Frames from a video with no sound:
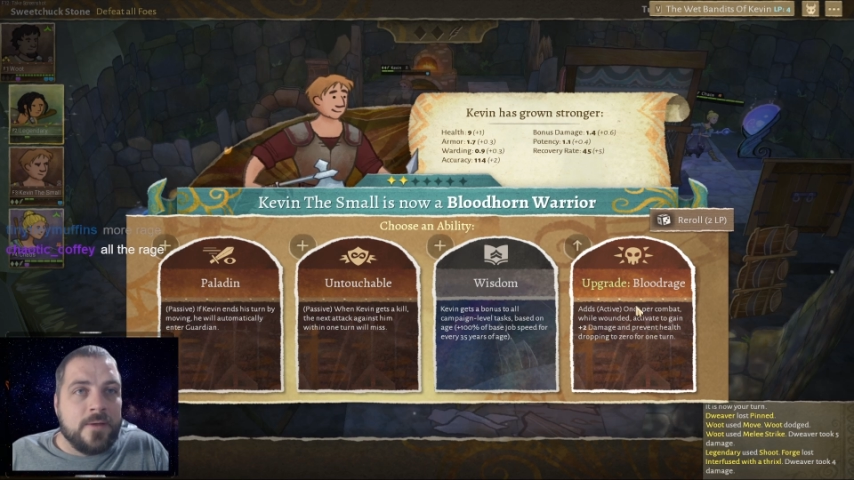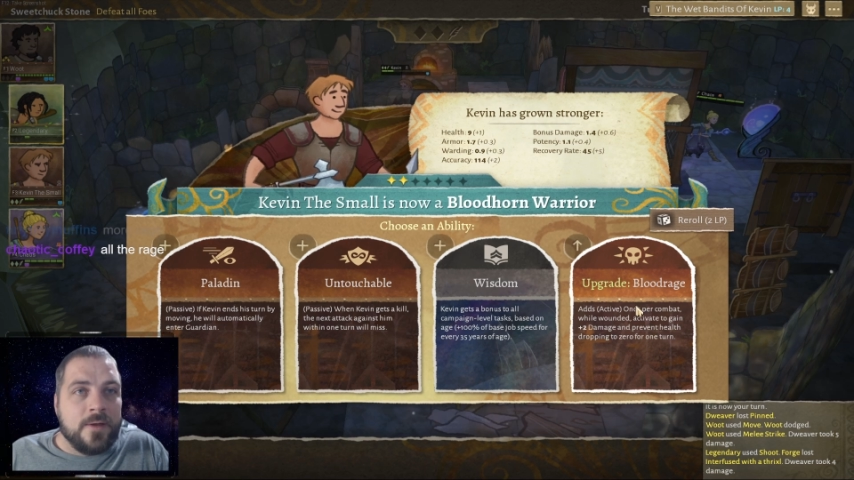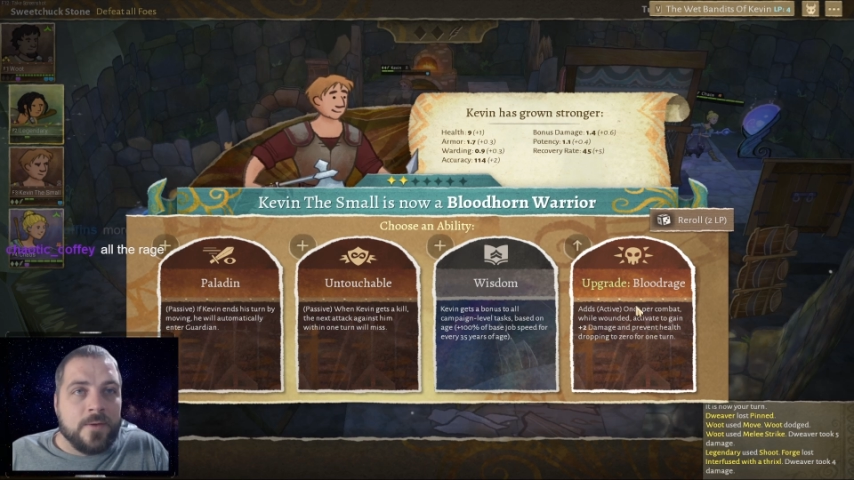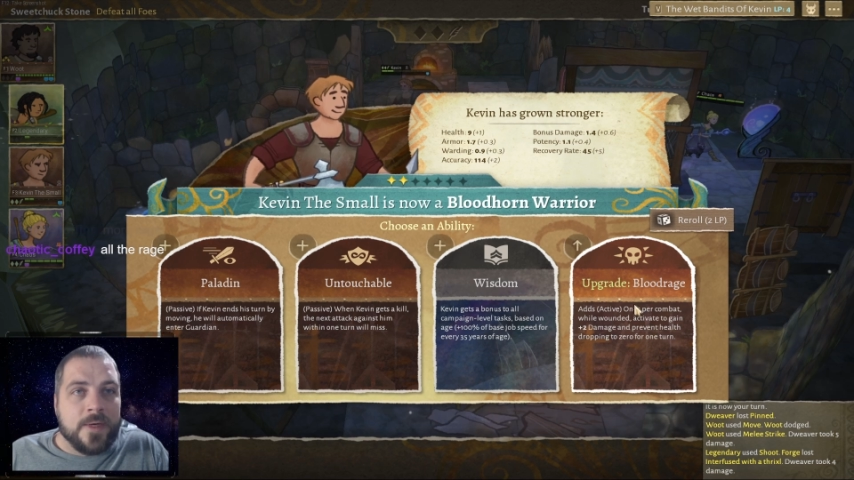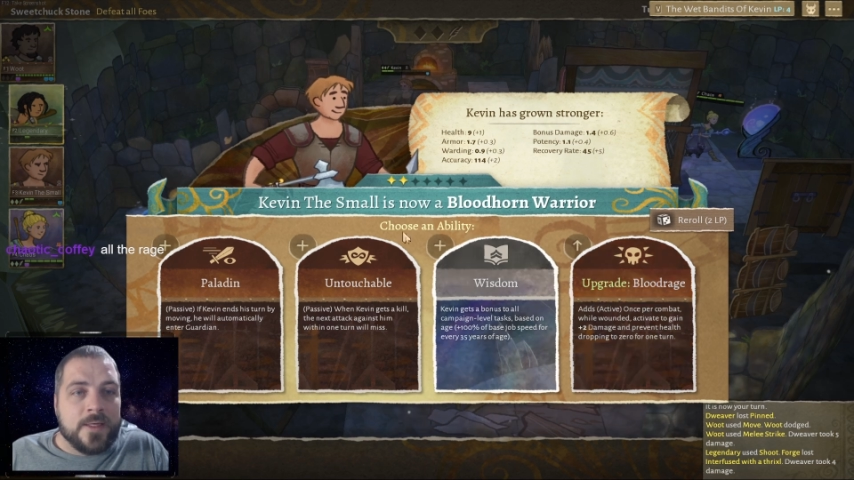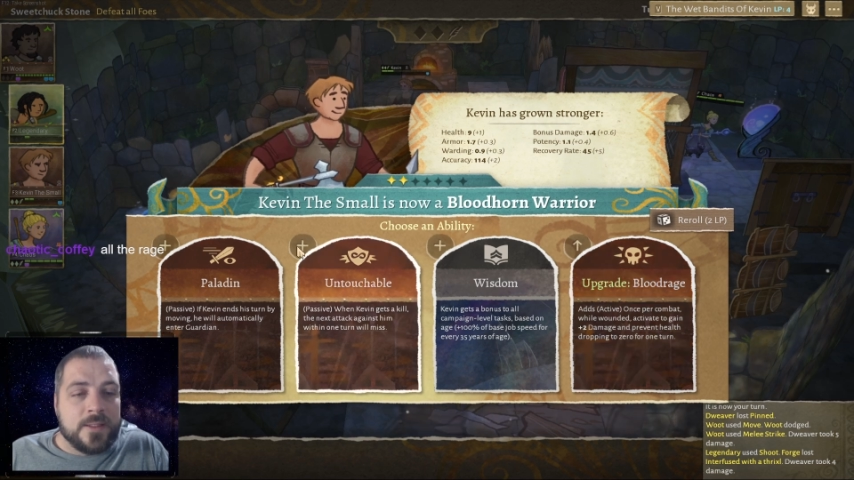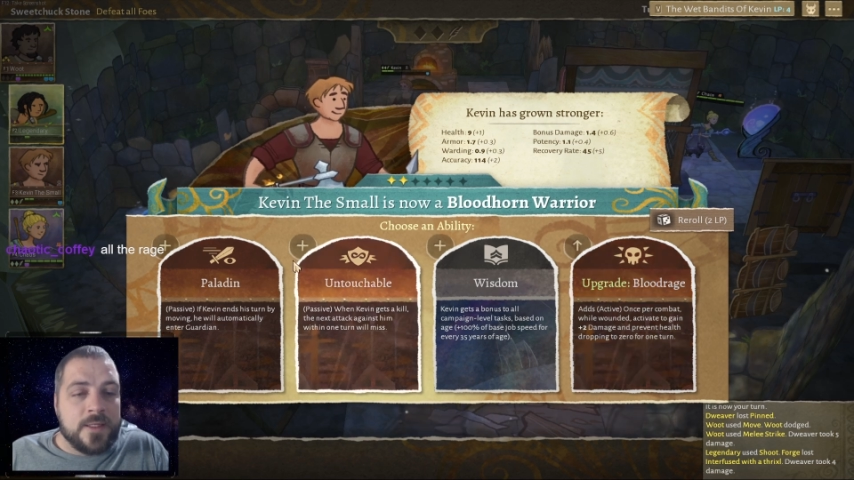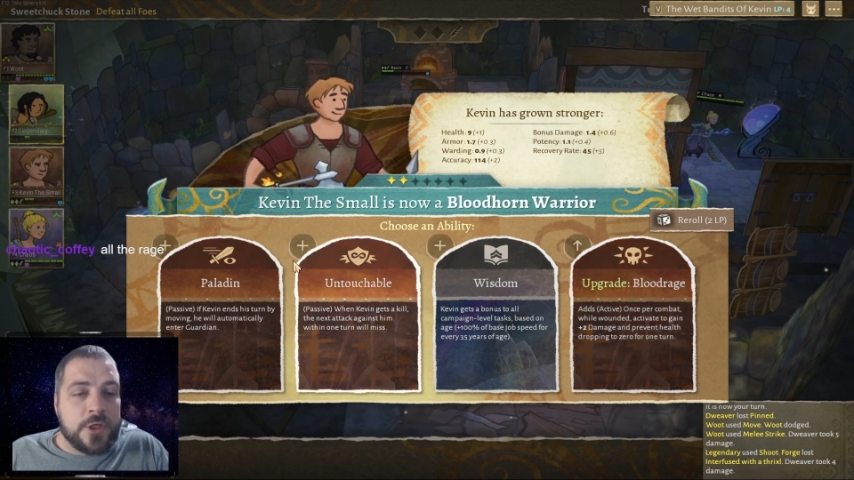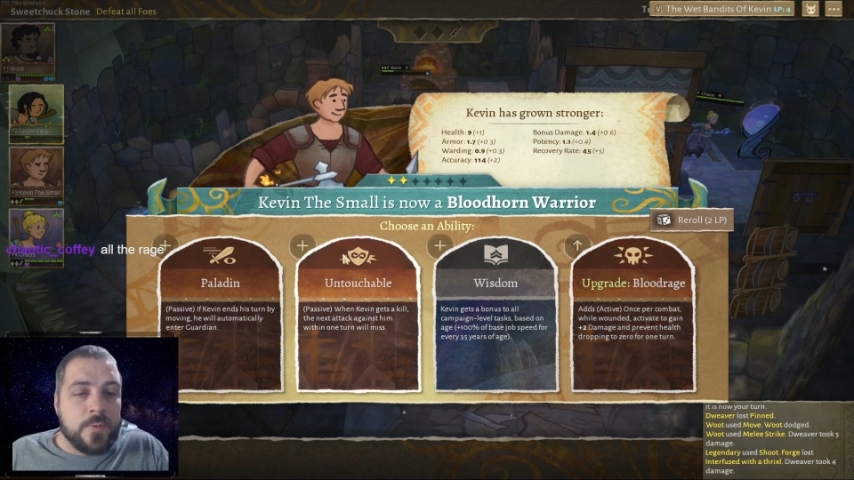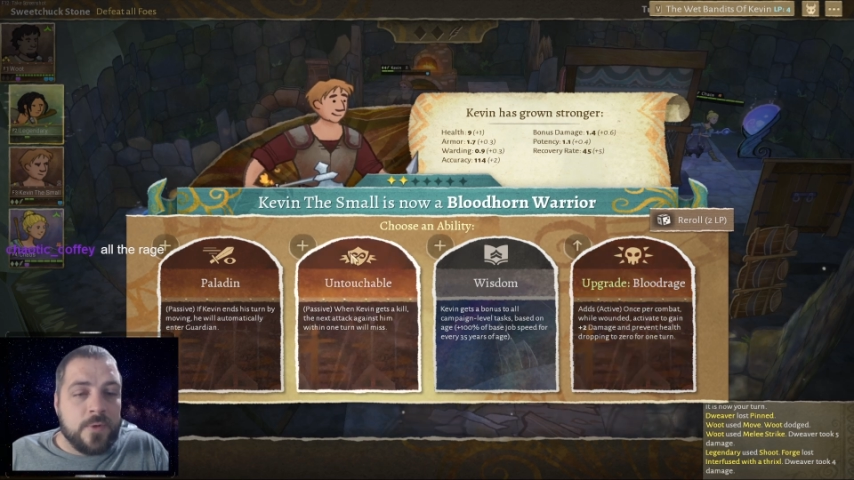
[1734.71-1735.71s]
Already
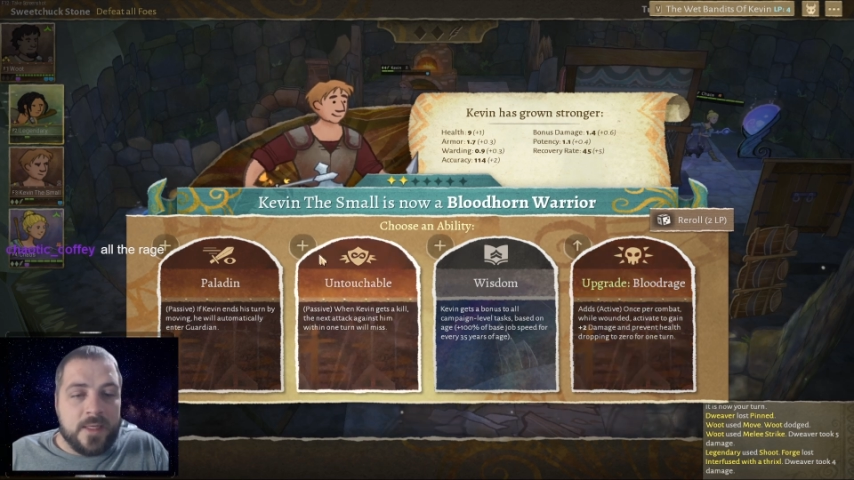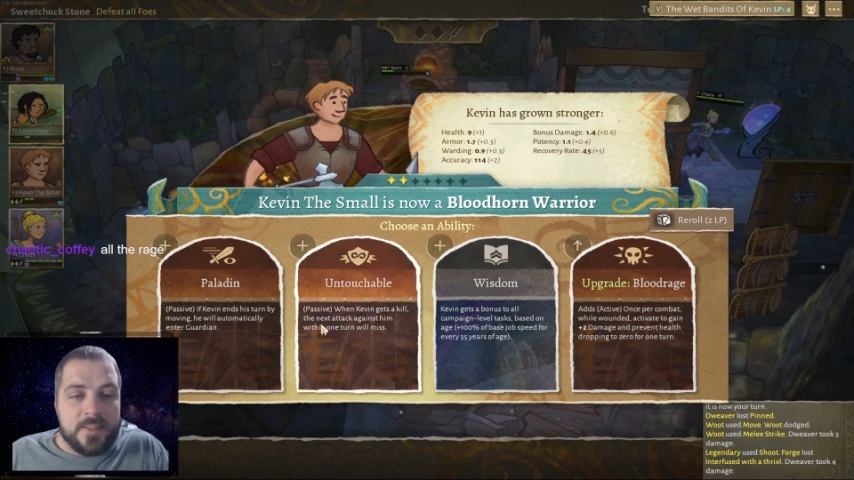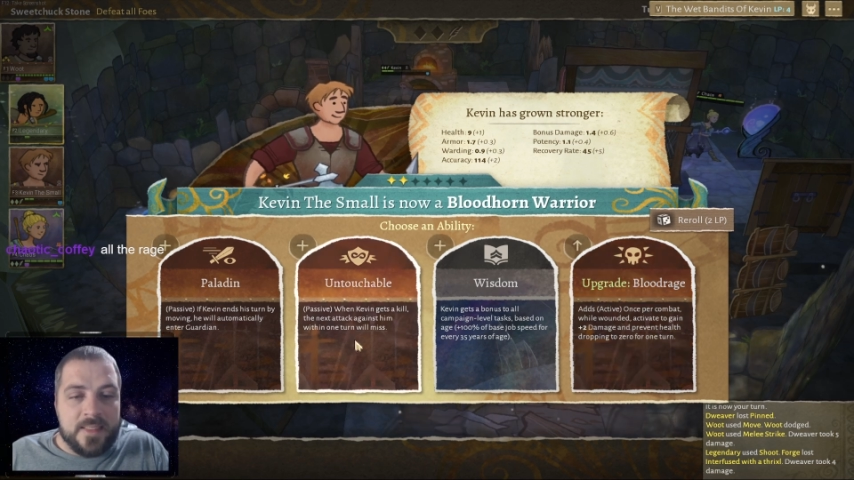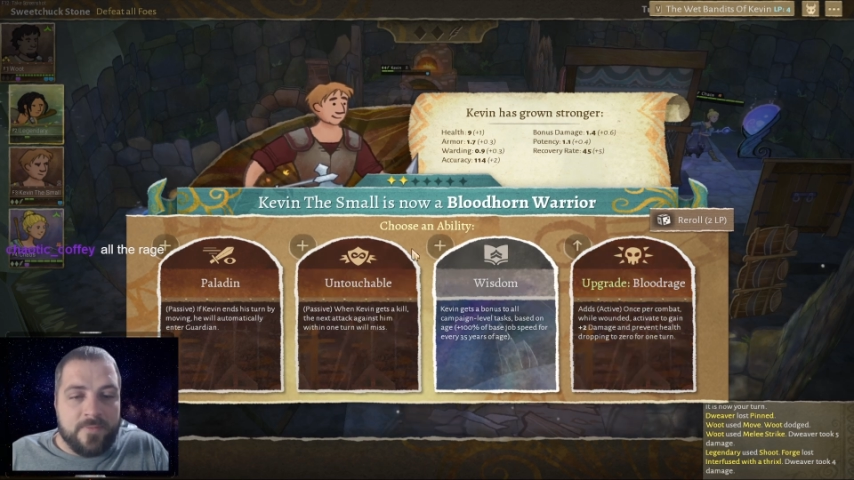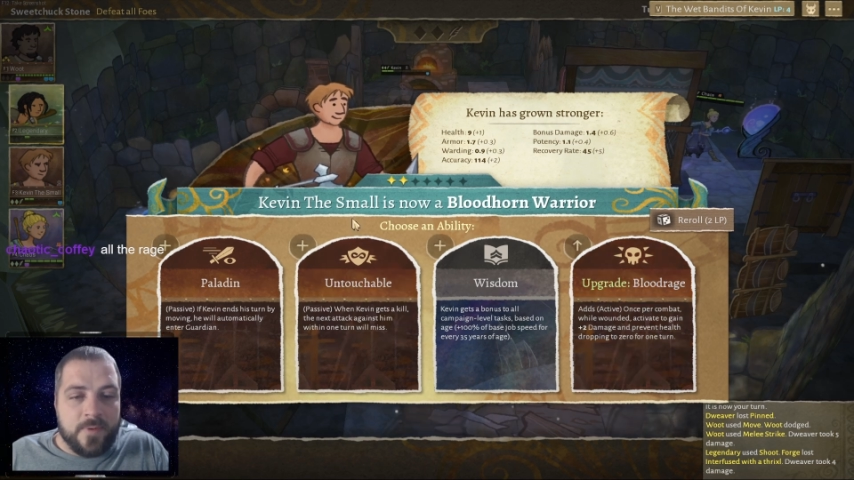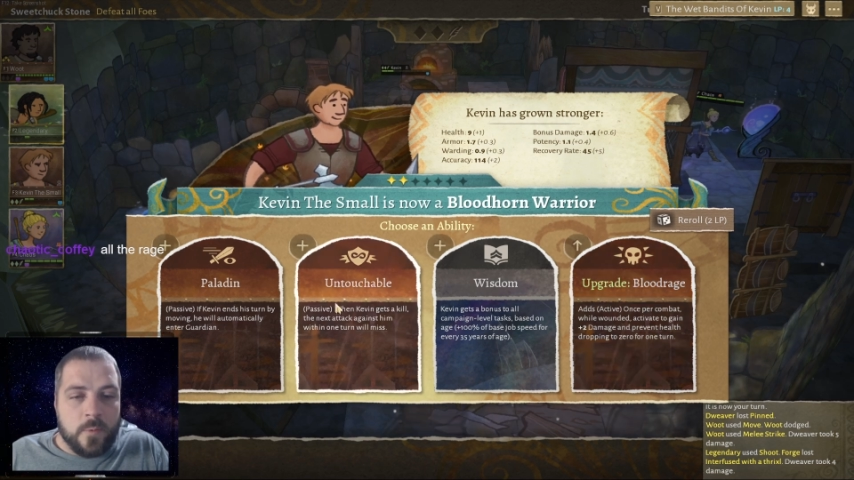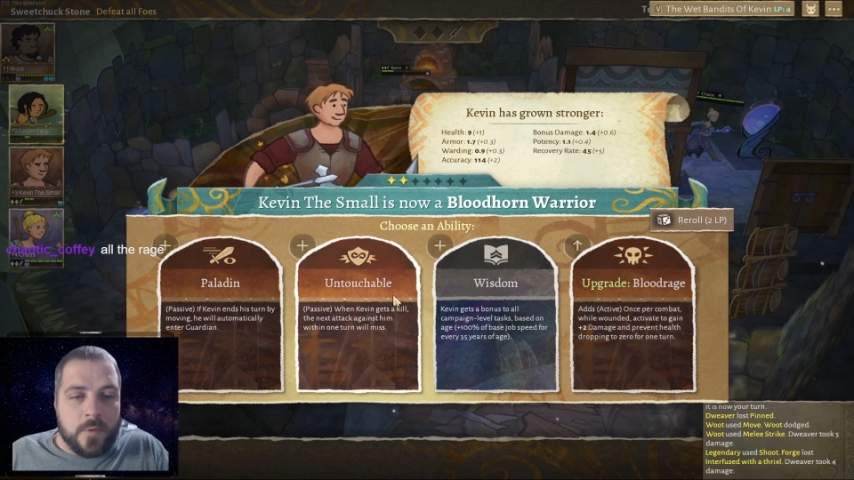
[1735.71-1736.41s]
Untouchable, I definitely